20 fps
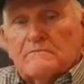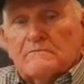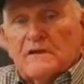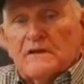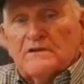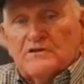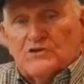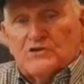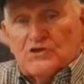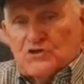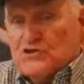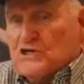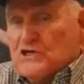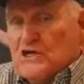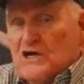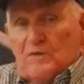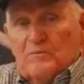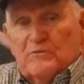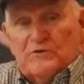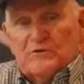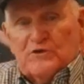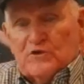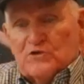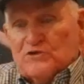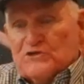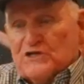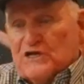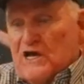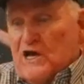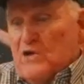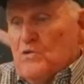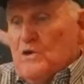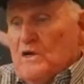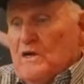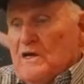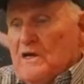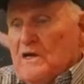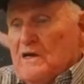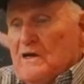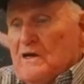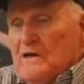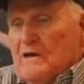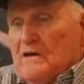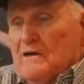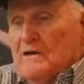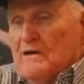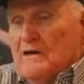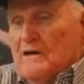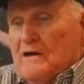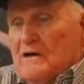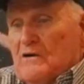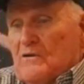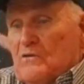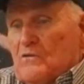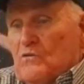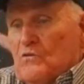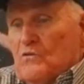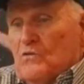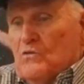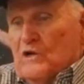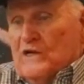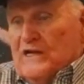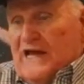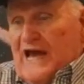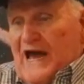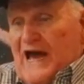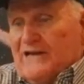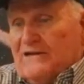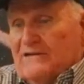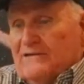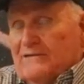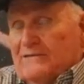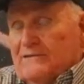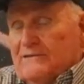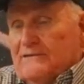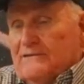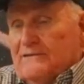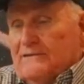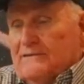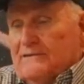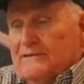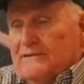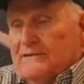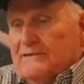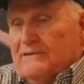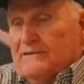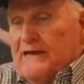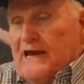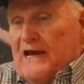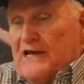just a couple of years ago, one guy got